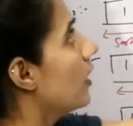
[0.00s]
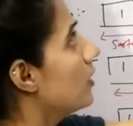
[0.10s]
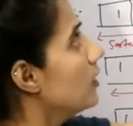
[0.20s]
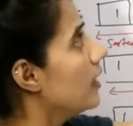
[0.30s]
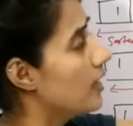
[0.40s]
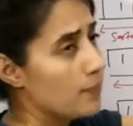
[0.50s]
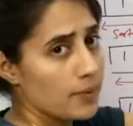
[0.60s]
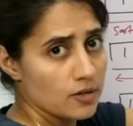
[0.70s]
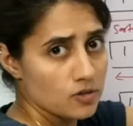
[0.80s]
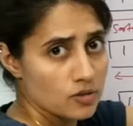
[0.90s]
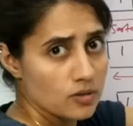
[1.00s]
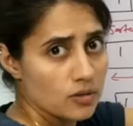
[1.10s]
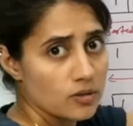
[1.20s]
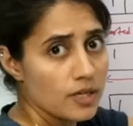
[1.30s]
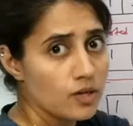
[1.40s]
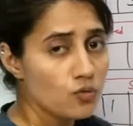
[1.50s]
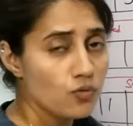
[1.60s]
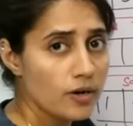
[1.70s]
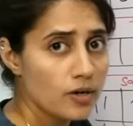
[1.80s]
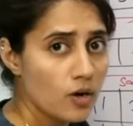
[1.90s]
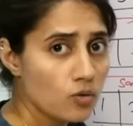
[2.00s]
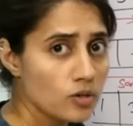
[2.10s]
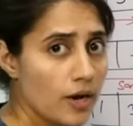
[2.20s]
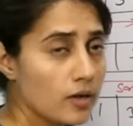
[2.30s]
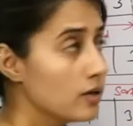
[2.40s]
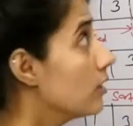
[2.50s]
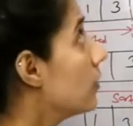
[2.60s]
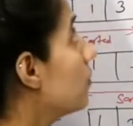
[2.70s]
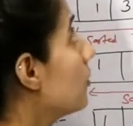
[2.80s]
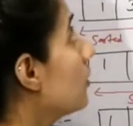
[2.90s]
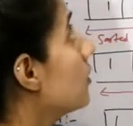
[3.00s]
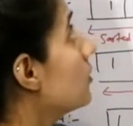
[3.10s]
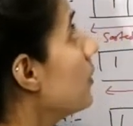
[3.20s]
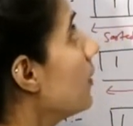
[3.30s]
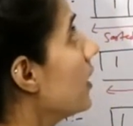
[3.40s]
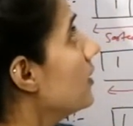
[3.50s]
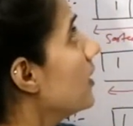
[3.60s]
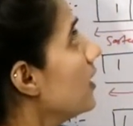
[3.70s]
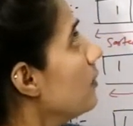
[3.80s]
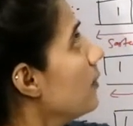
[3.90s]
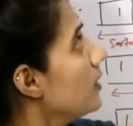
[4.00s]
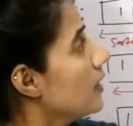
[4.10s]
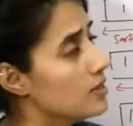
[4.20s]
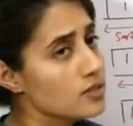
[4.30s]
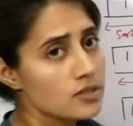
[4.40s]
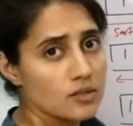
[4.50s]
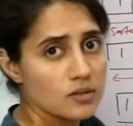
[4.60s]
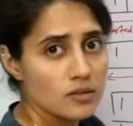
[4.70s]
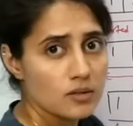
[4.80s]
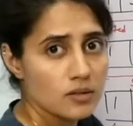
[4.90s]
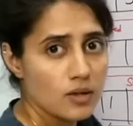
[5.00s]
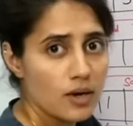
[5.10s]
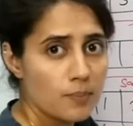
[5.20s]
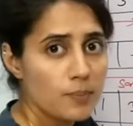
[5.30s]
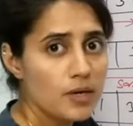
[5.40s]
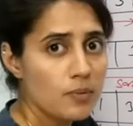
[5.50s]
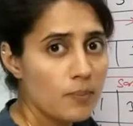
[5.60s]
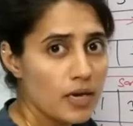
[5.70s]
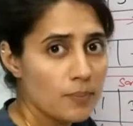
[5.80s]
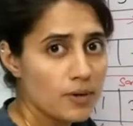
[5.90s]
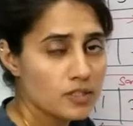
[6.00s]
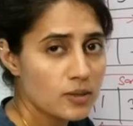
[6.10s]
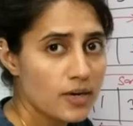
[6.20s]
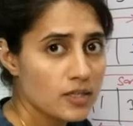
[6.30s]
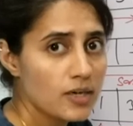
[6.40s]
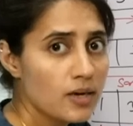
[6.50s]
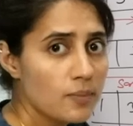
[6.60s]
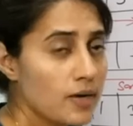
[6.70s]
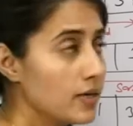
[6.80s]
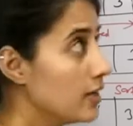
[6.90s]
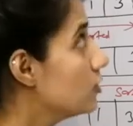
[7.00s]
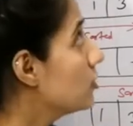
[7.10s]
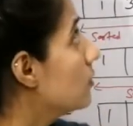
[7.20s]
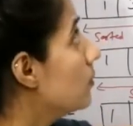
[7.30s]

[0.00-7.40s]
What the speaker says: another elements, then you find out that some another element is minimum element, some another element is